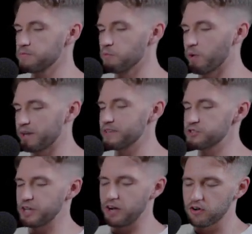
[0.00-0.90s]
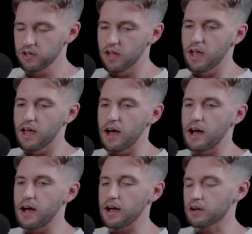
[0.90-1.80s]
one at this scale,
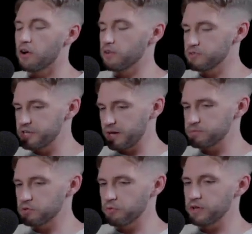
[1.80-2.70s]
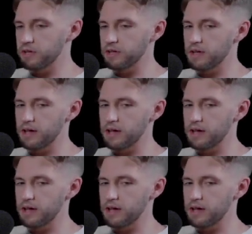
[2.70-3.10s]
called Champs Only.